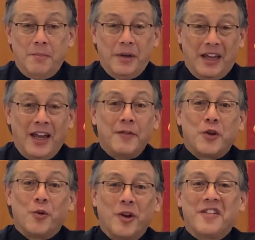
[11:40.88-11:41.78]

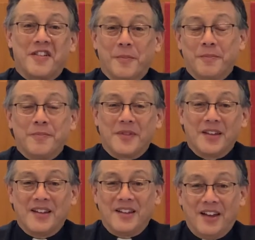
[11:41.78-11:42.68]
Behaviorism,
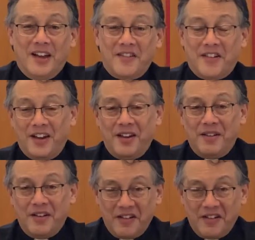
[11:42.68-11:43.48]
as a